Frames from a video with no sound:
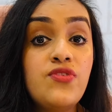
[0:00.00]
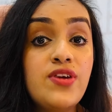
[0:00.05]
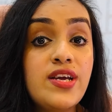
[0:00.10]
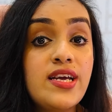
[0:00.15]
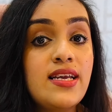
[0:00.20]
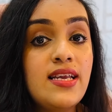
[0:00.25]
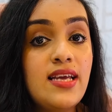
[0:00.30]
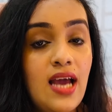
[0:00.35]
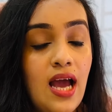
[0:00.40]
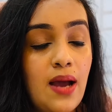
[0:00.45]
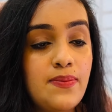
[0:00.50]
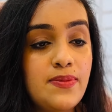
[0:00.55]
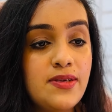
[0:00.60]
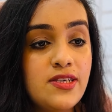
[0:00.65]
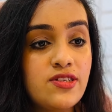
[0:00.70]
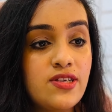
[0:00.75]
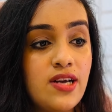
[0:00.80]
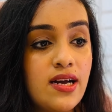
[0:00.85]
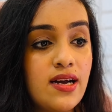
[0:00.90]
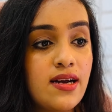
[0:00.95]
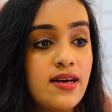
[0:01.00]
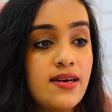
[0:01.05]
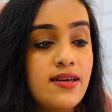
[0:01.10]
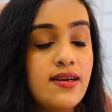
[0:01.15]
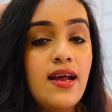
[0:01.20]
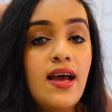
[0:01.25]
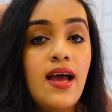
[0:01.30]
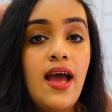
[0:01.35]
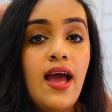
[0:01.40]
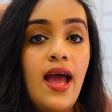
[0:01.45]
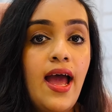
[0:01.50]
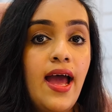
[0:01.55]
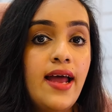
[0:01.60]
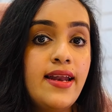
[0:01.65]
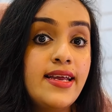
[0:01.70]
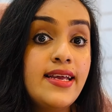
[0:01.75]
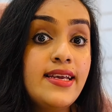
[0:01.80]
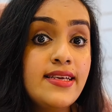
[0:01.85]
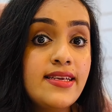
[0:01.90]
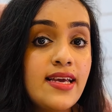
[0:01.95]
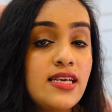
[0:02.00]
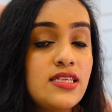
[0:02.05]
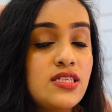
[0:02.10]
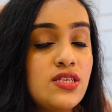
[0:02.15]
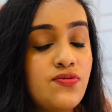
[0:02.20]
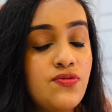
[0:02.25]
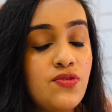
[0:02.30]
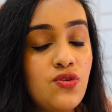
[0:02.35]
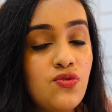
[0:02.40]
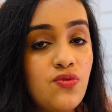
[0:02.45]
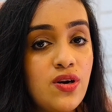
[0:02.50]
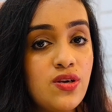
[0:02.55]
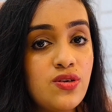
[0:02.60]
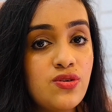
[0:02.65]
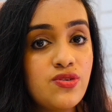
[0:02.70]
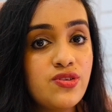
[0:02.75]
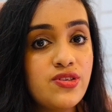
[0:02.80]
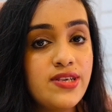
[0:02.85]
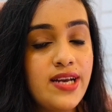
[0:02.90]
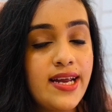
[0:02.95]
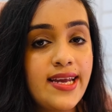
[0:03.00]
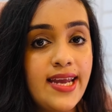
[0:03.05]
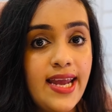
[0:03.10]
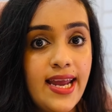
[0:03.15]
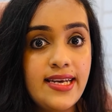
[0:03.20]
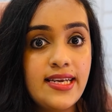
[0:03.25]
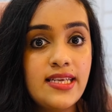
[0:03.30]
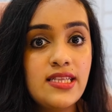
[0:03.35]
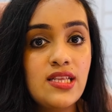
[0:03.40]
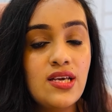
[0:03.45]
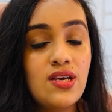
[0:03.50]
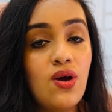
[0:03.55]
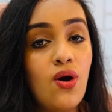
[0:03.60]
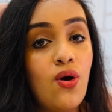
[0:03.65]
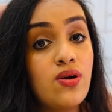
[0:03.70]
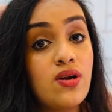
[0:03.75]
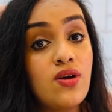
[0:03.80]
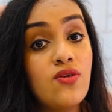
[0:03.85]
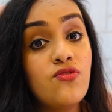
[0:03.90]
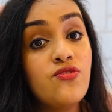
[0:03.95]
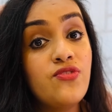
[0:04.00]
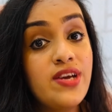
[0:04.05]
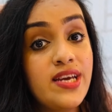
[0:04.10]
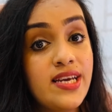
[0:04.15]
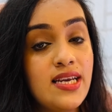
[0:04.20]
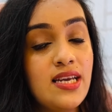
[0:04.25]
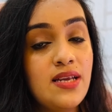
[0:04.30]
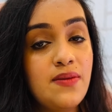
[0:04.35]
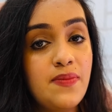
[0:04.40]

weekly habit tracker and in case if you want to track anything on a weekly